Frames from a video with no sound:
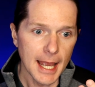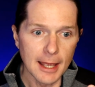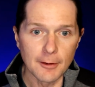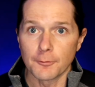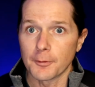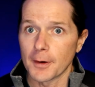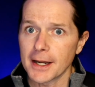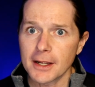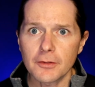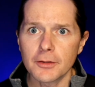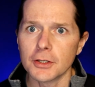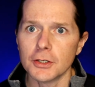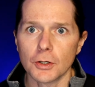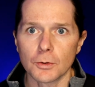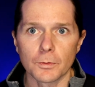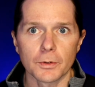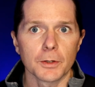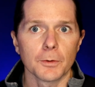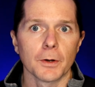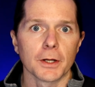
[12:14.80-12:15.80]
and frankly, you
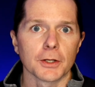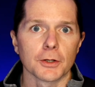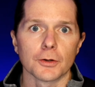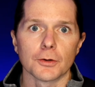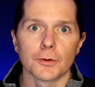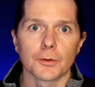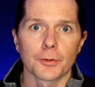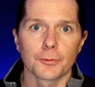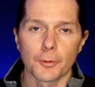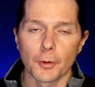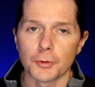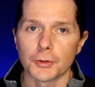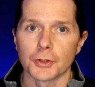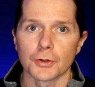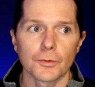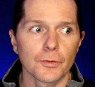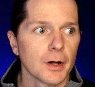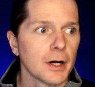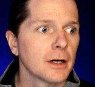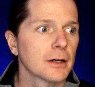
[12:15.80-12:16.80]
don't really want your throat and
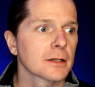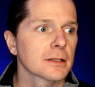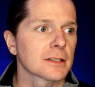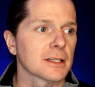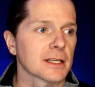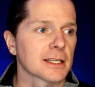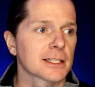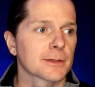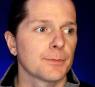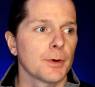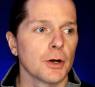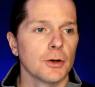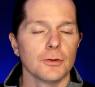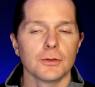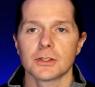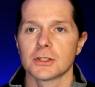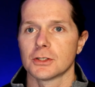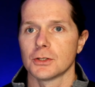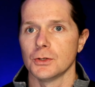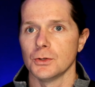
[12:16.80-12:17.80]
your lungs
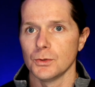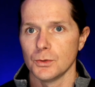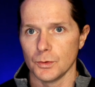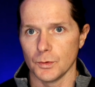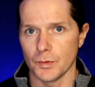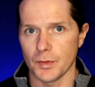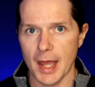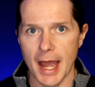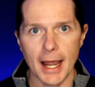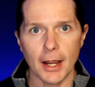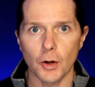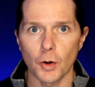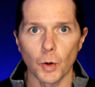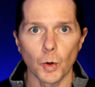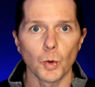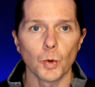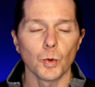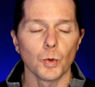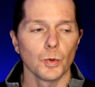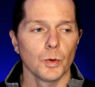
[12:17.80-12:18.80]
exposed to that
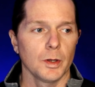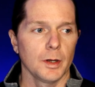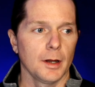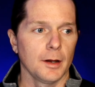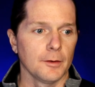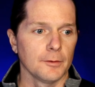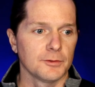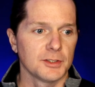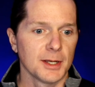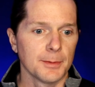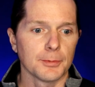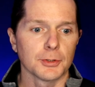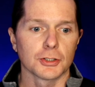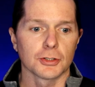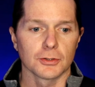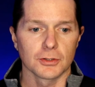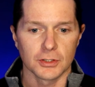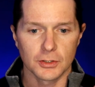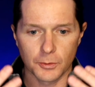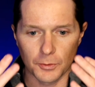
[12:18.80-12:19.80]
cold of
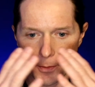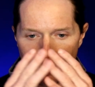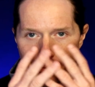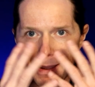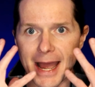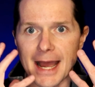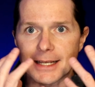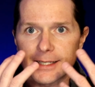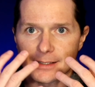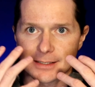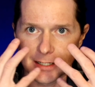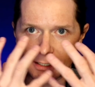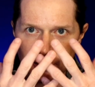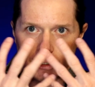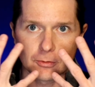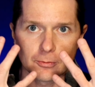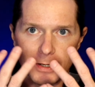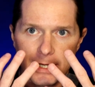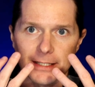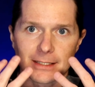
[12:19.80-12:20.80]
temperature. So the mask kind
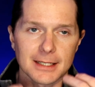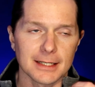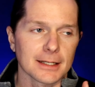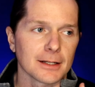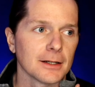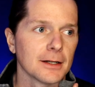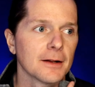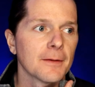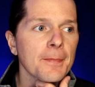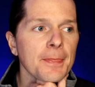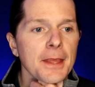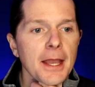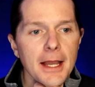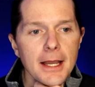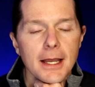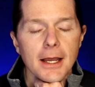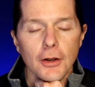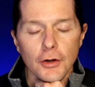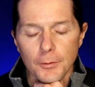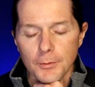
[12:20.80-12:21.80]
of creates like
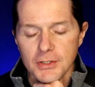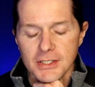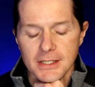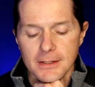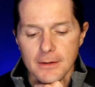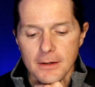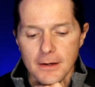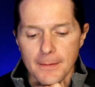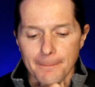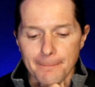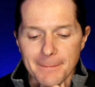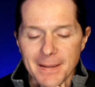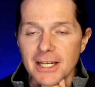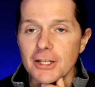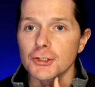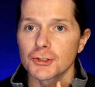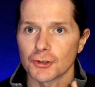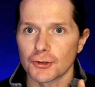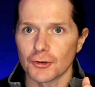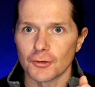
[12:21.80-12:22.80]
almost a
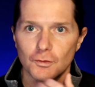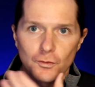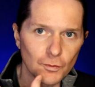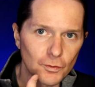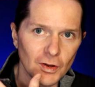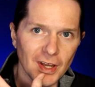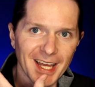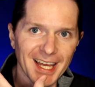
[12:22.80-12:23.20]
miniature,